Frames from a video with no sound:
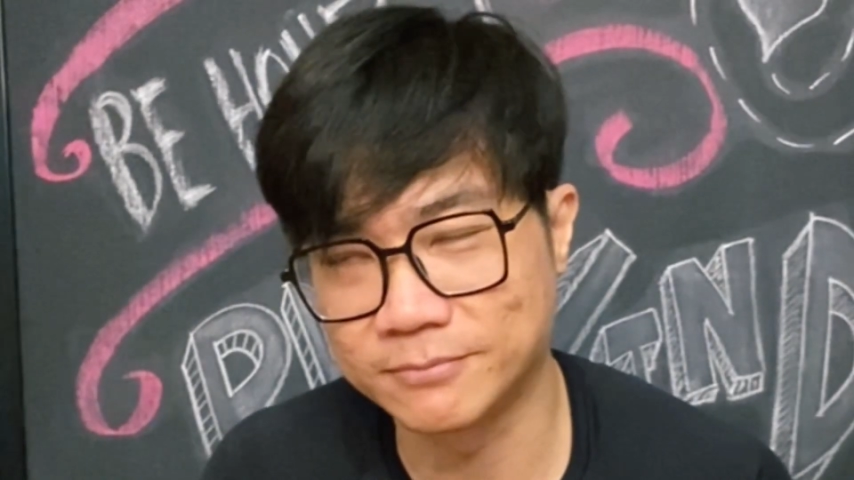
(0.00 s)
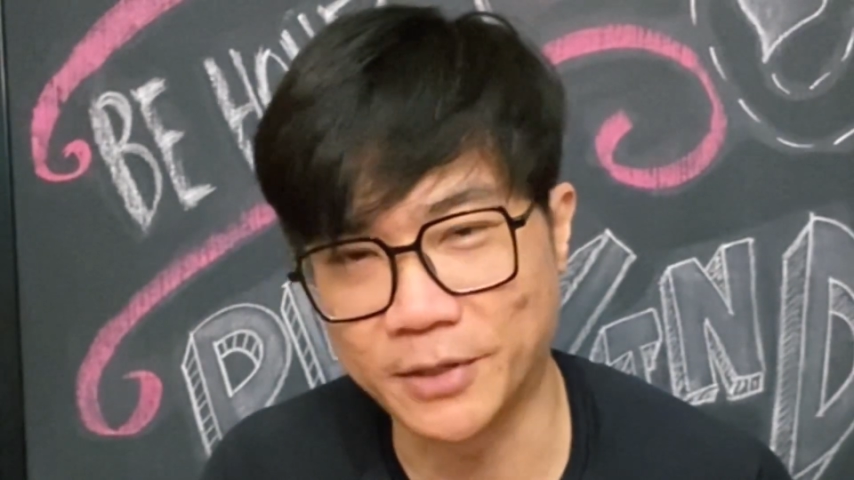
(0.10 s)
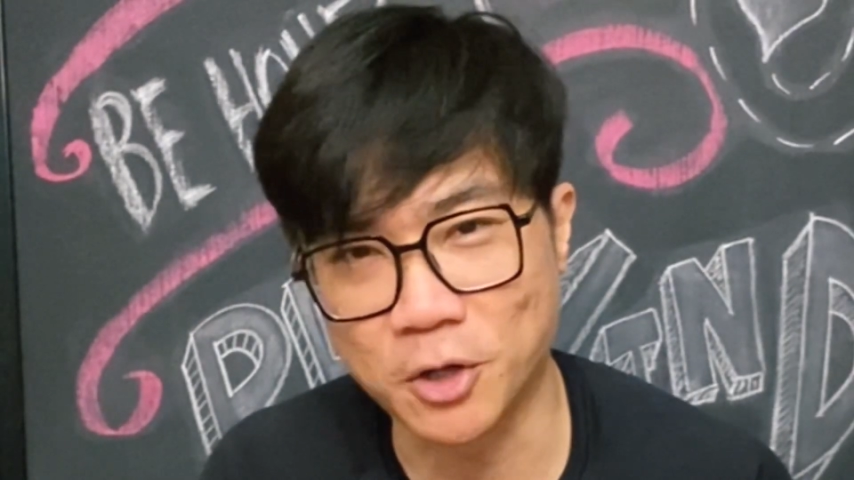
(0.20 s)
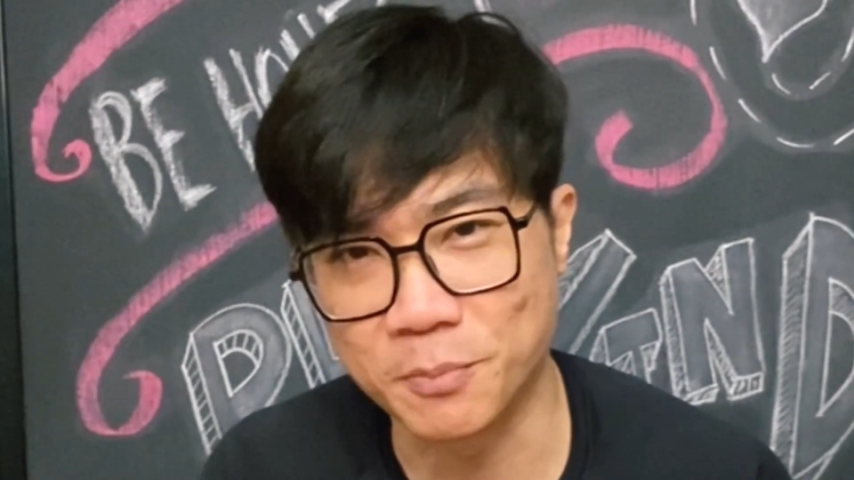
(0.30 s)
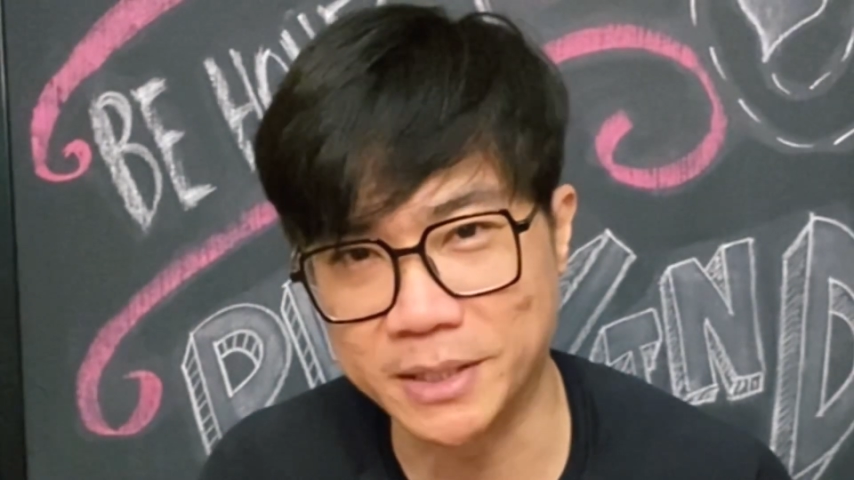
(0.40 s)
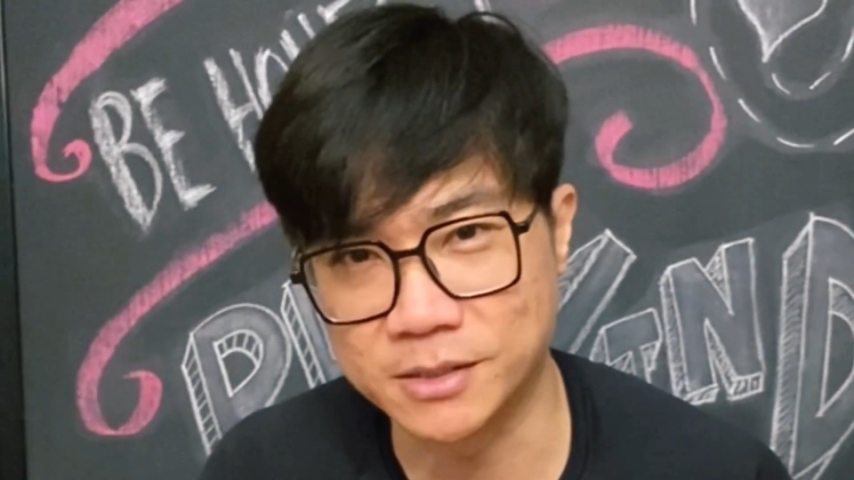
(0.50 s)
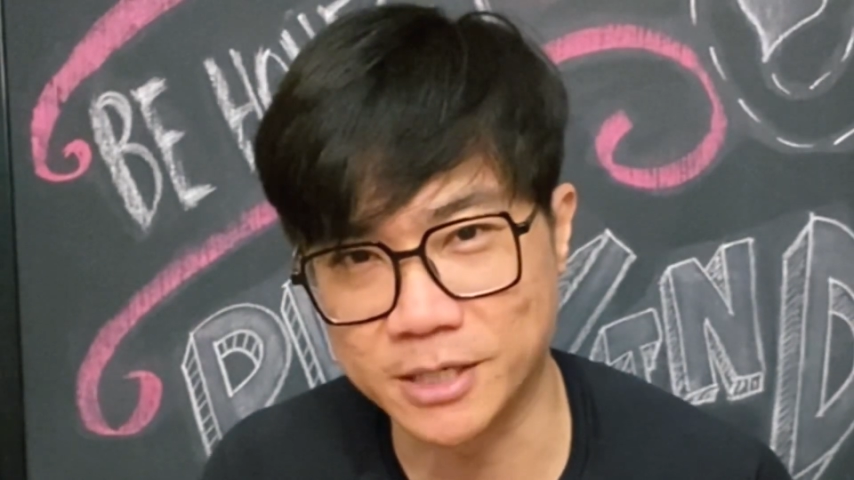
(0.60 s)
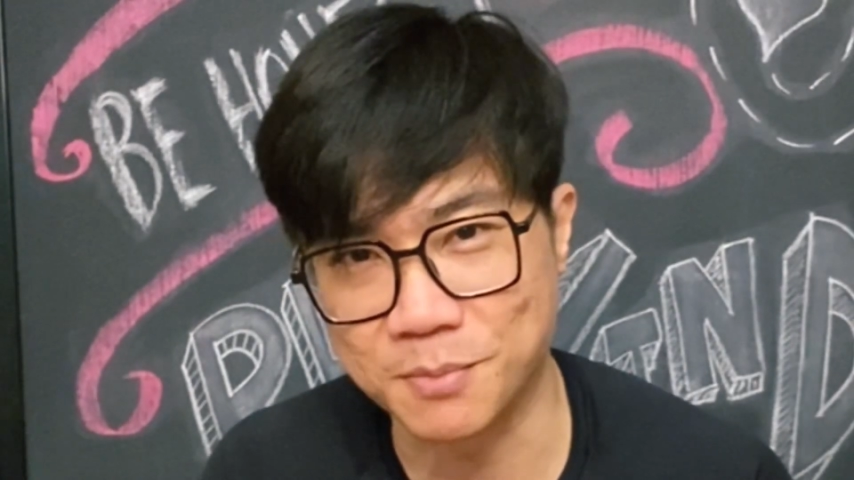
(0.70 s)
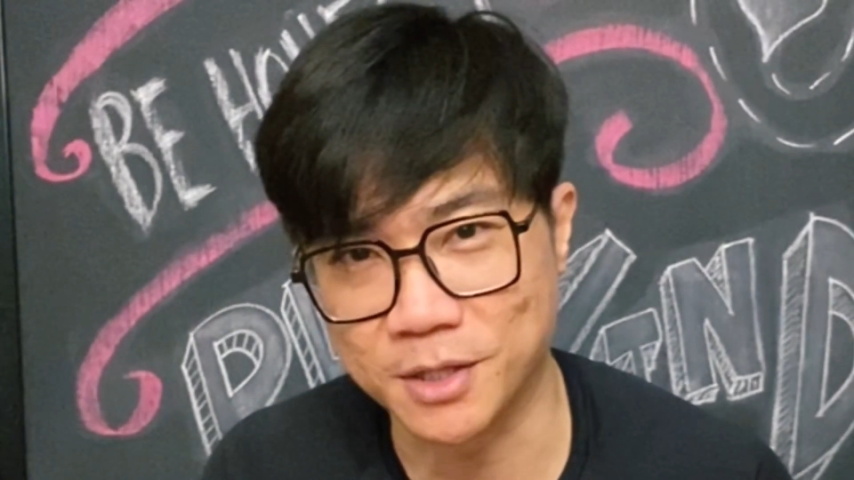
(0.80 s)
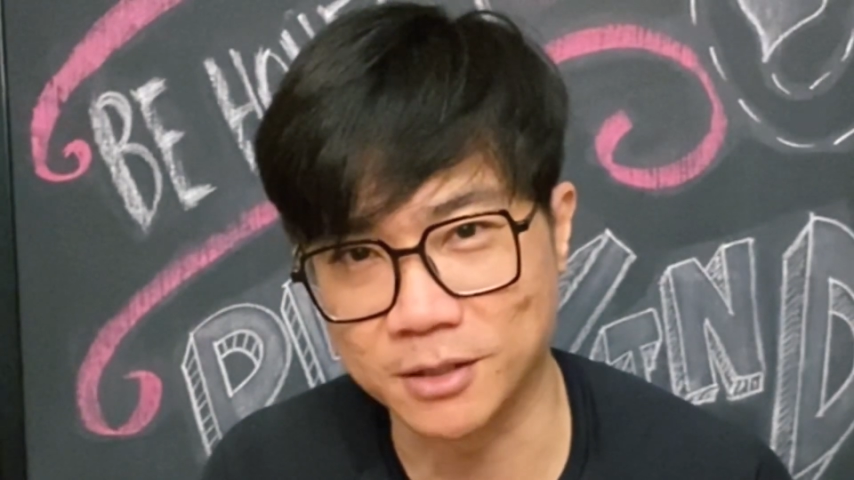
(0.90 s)
They all mean the
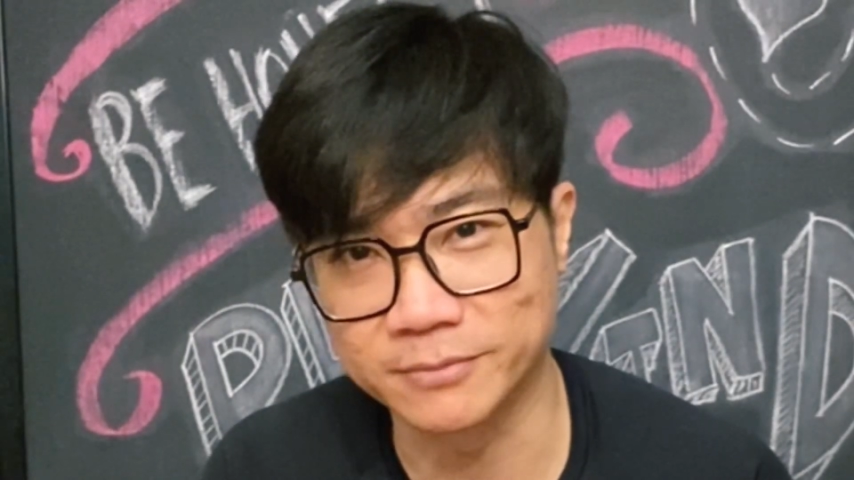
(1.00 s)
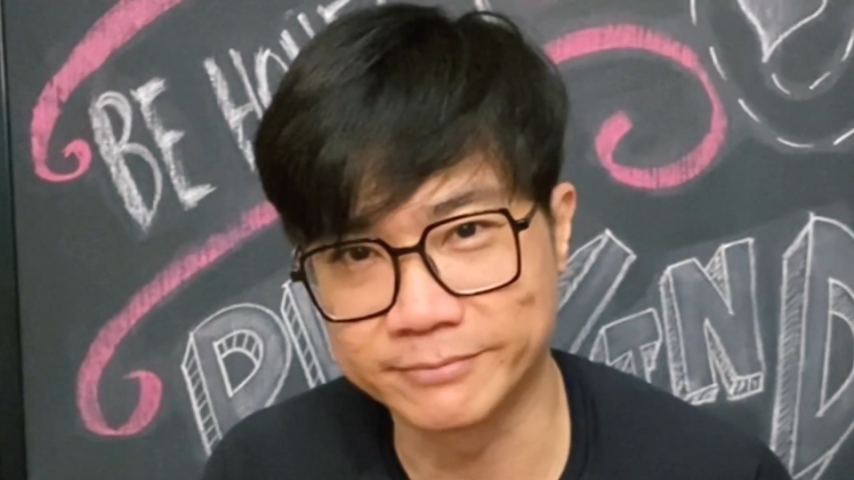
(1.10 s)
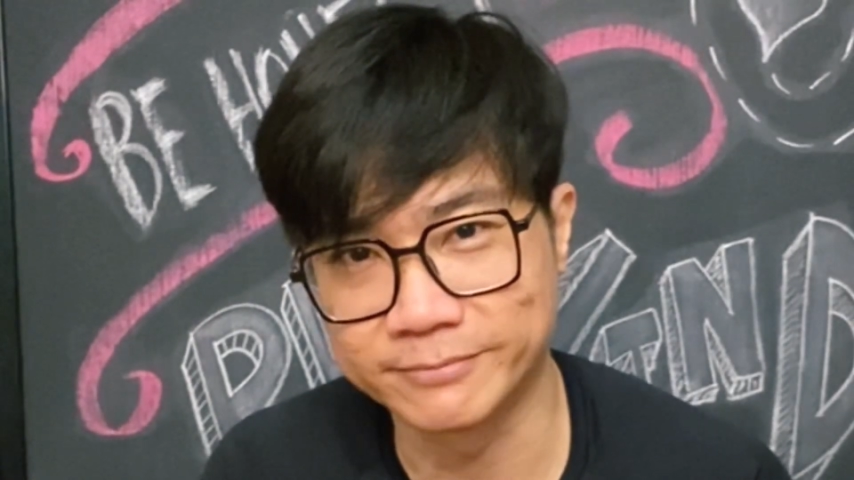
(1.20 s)
same thing.